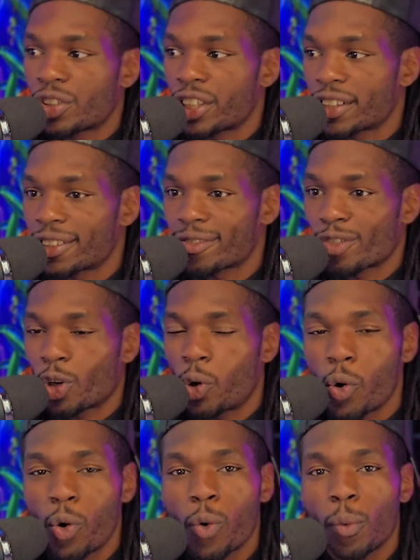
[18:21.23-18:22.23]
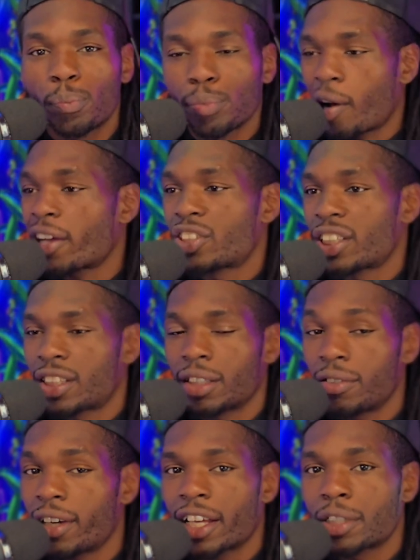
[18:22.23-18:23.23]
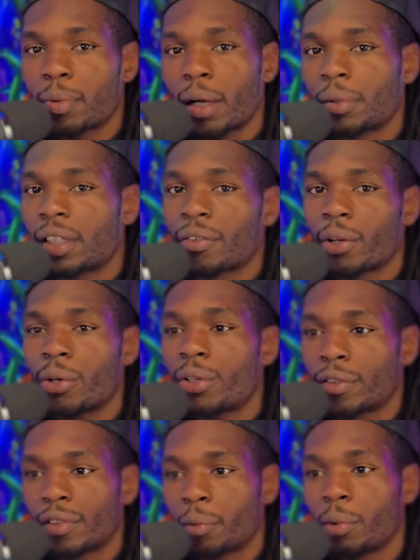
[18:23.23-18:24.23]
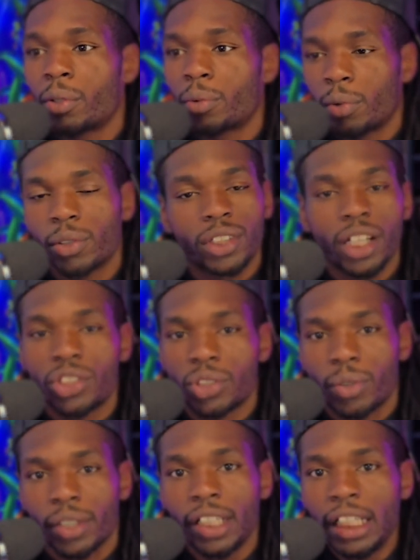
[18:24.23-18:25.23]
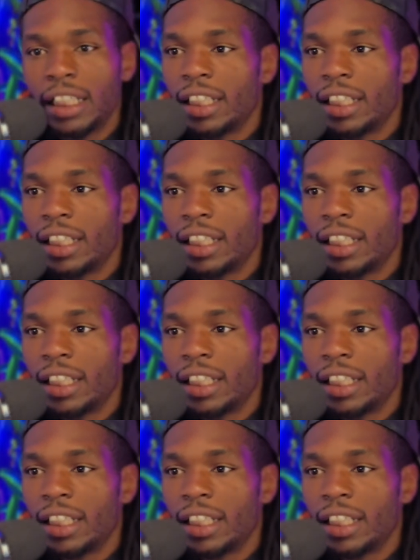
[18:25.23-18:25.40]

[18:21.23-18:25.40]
just cool projects that you guys probably never heard of that we'll touch on,